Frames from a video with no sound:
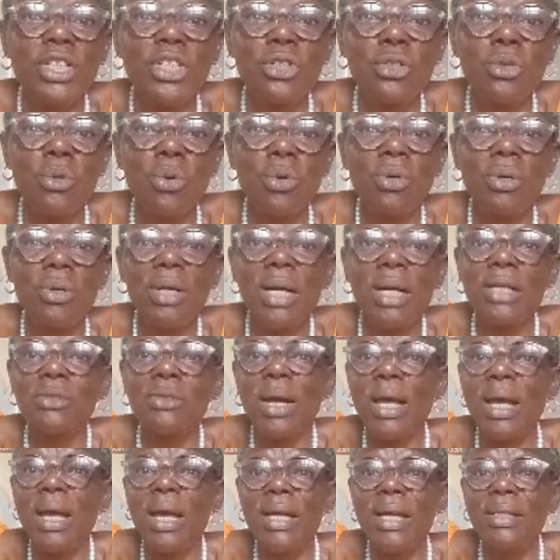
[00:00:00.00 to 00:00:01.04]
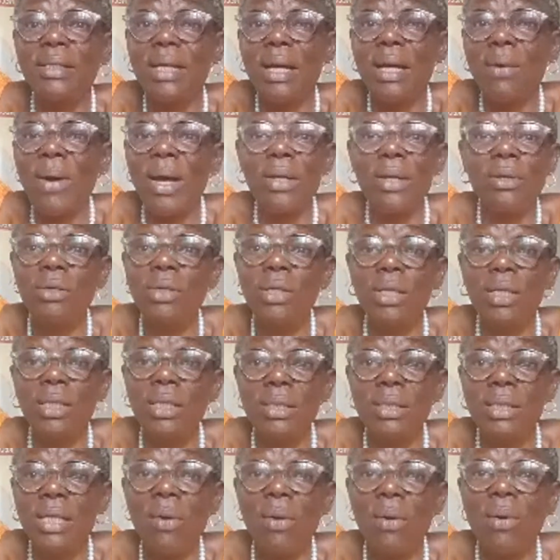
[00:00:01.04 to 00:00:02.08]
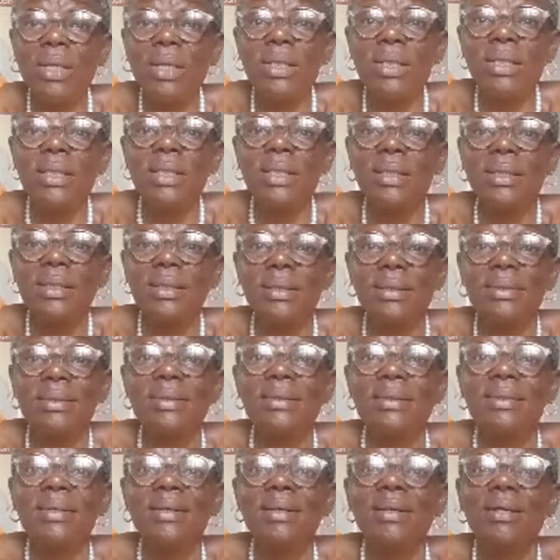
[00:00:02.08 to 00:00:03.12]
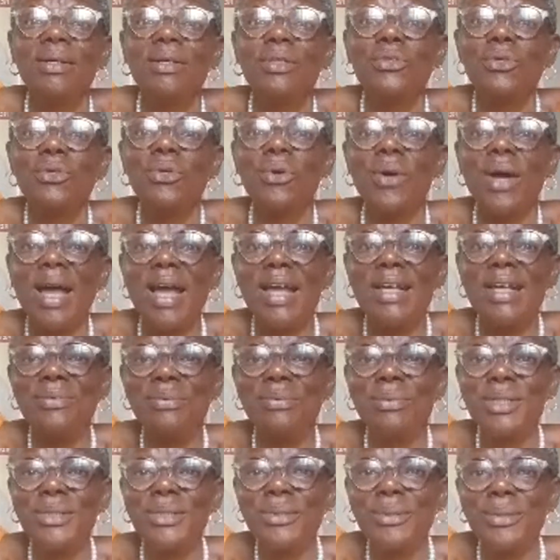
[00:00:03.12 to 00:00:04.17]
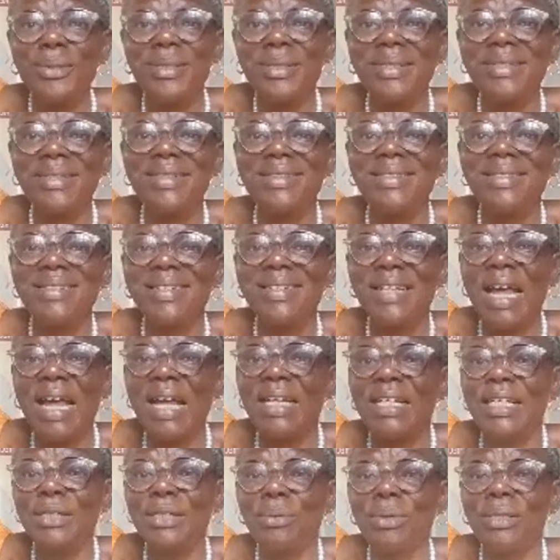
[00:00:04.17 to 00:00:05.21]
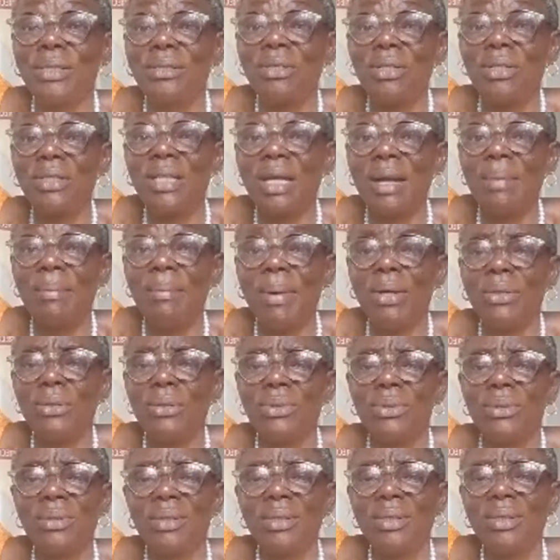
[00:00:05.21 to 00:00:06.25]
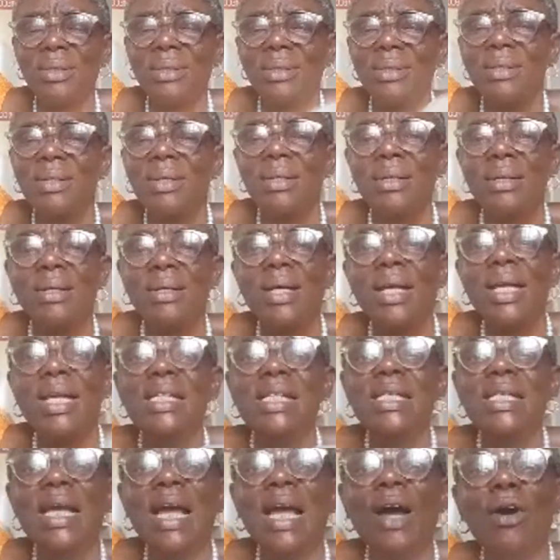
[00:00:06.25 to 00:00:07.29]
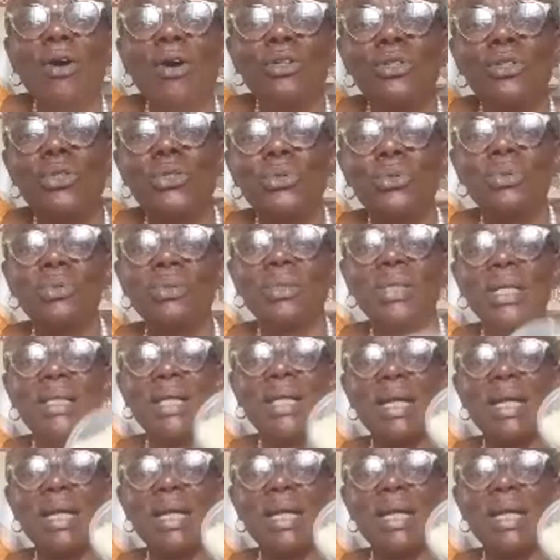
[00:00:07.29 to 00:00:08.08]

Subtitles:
to, that's why I end that one. I know they eat that one again. So I switched to this. And this was just about a year or two that I